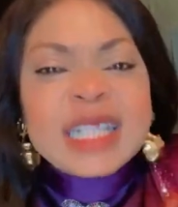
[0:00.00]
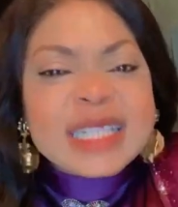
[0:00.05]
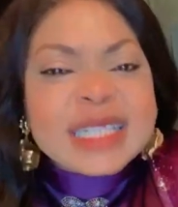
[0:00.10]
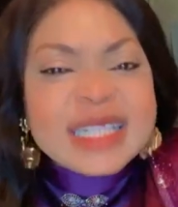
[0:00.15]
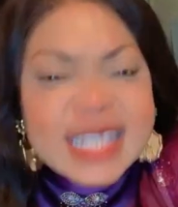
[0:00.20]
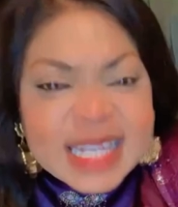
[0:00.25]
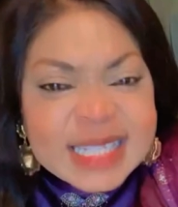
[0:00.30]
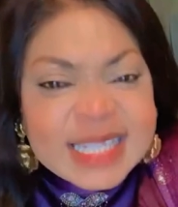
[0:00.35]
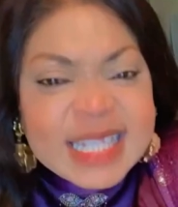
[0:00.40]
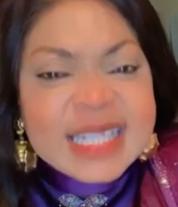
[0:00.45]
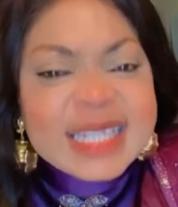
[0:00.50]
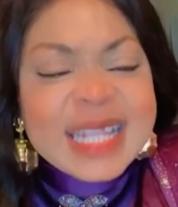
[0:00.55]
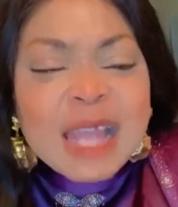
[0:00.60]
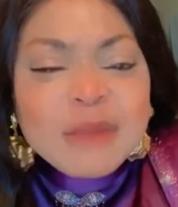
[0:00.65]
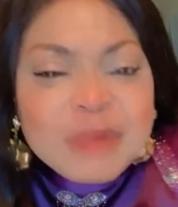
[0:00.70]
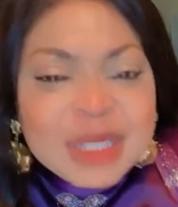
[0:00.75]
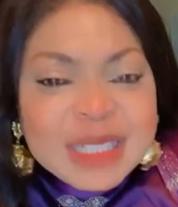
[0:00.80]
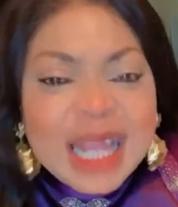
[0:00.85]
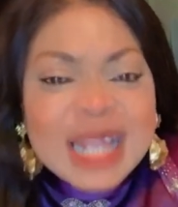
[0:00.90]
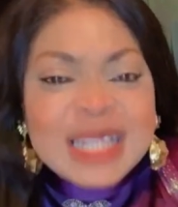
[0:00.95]
things
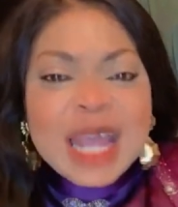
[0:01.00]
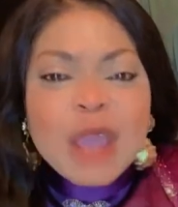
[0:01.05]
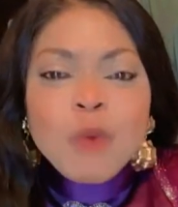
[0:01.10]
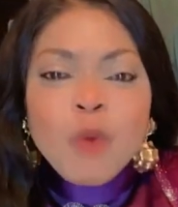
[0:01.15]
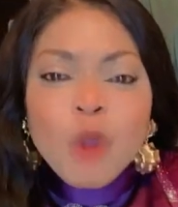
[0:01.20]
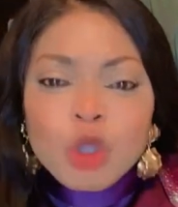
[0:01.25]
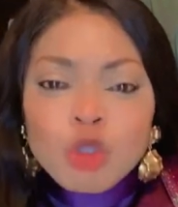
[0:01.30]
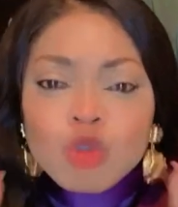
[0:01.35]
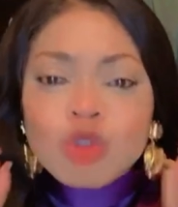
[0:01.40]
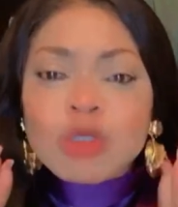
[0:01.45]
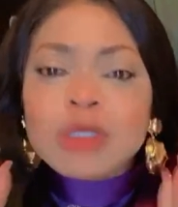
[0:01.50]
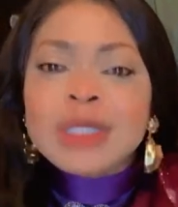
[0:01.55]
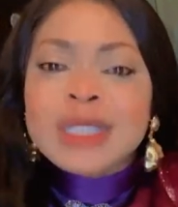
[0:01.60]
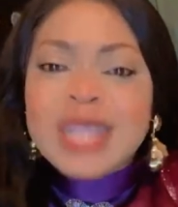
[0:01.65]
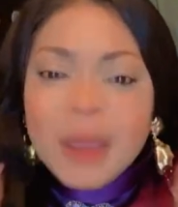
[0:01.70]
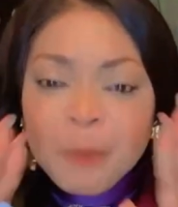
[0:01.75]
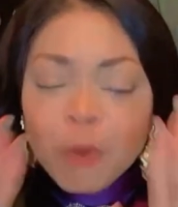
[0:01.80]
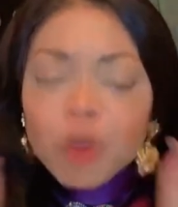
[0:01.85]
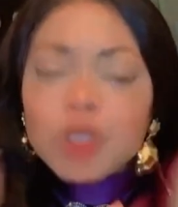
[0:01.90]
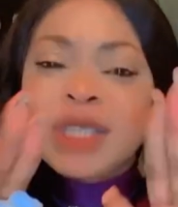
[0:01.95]
inside me that I want to
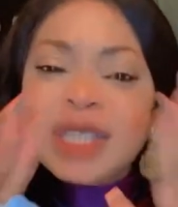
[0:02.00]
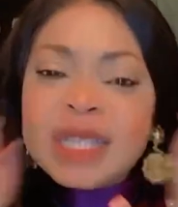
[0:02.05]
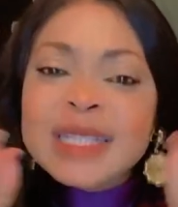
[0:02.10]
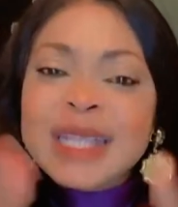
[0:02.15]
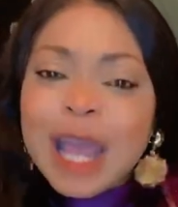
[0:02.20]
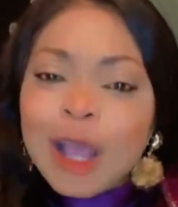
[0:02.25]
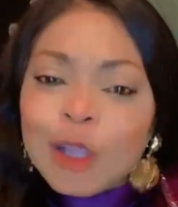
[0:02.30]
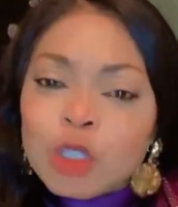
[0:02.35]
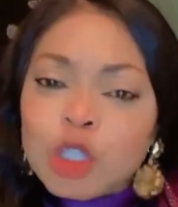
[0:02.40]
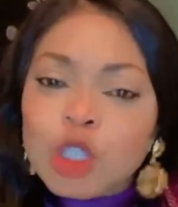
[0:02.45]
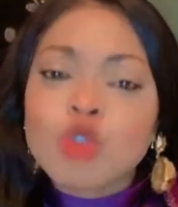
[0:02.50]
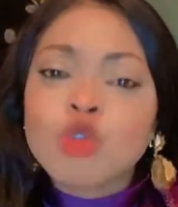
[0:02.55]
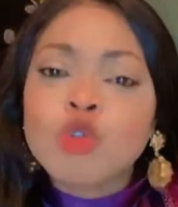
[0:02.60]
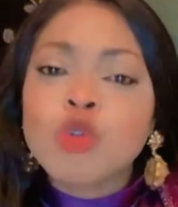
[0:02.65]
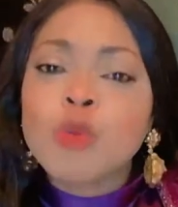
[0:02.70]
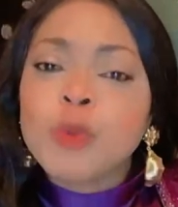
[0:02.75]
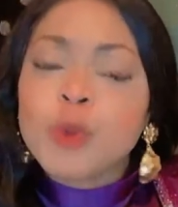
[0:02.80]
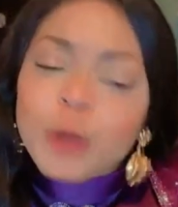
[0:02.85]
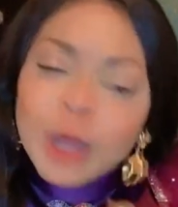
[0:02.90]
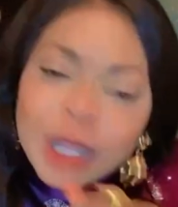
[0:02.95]
deposit out
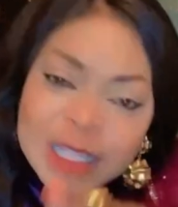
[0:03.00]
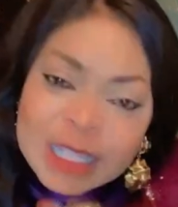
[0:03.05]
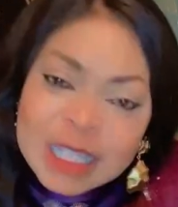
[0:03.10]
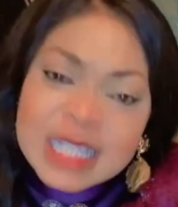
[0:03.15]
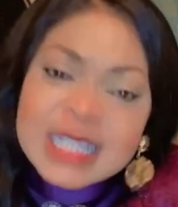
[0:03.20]
into you people.